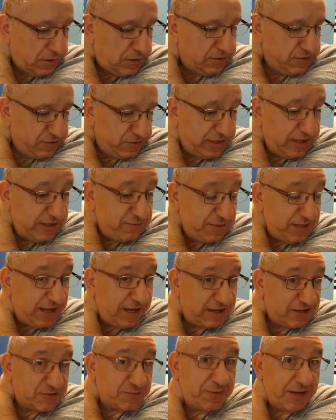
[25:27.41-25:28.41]
so let me
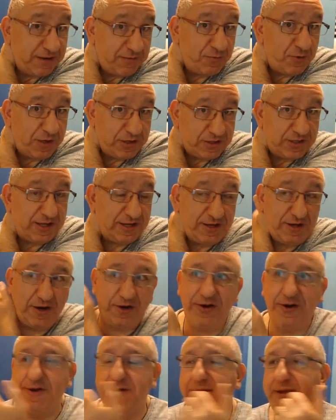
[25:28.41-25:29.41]
explain what they
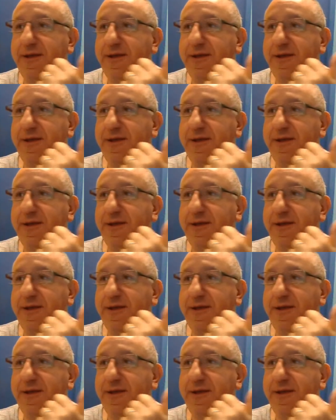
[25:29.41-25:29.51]
are